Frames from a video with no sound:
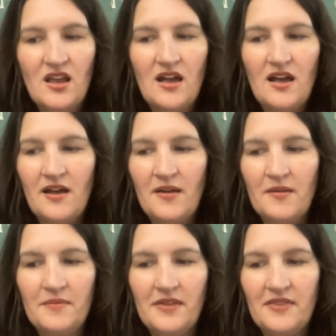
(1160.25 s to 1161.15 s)

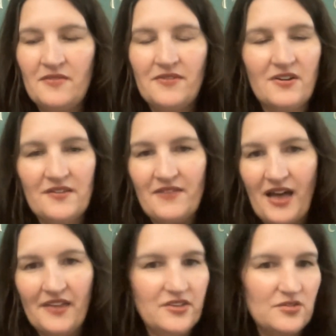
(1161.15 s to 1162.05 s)
They're very
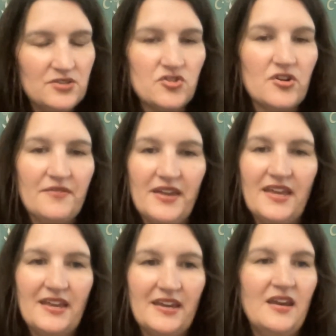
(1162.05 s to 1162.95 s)
values
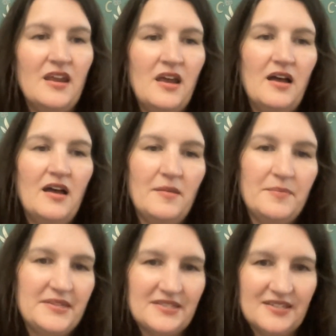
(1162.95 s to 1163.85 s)
driven
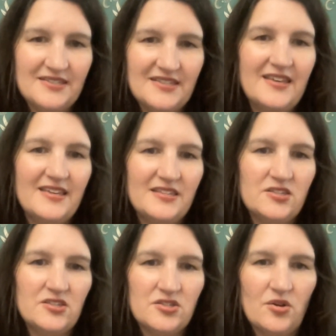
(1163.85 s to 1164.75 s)
businesses.
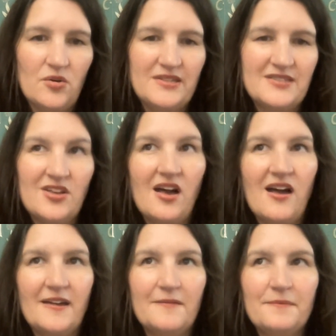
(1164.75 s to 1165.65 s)
So
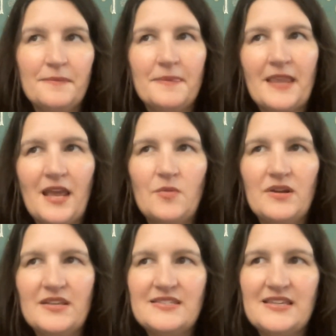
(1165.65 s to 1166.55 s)
I
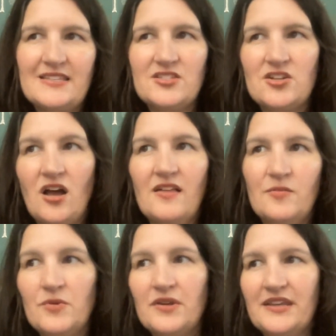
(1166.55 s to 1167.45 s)
wouldn't say it's not
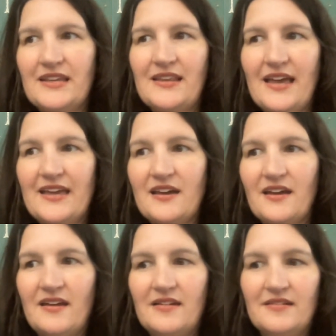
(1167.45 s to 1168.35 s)
really like
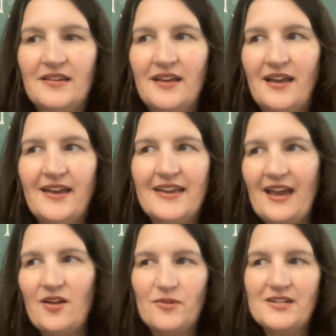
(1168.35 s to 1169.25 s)
a
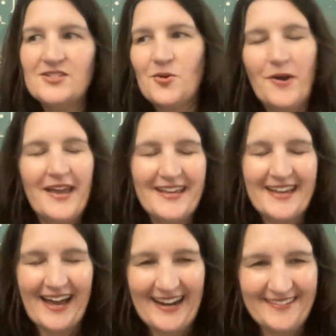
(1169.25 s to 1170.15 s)
get rich quick
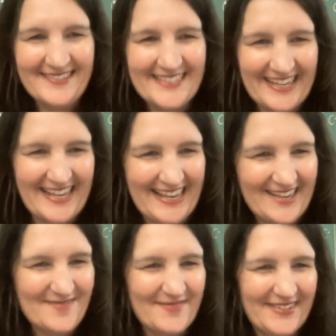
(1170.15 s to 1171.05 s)
kind of
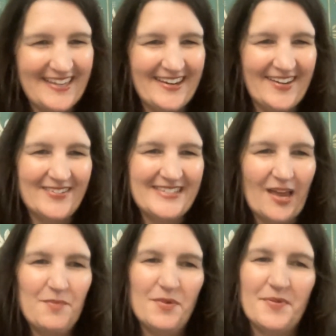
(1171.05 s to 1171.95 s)
scheme,
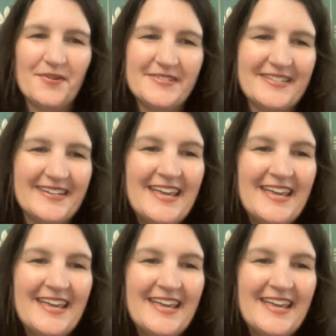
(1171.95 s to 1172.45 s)
type of person.